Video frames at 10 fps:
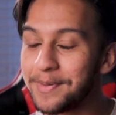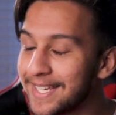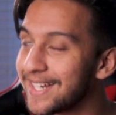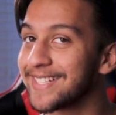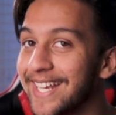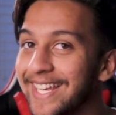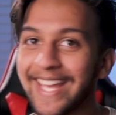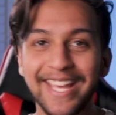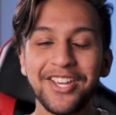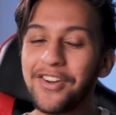because
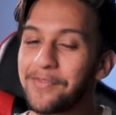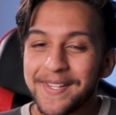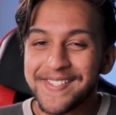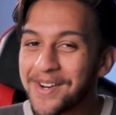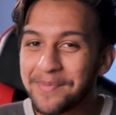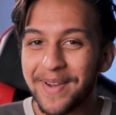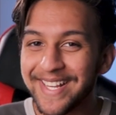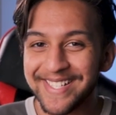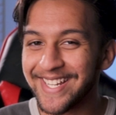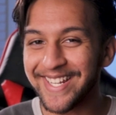you've been so
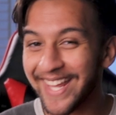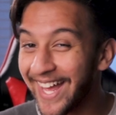patient.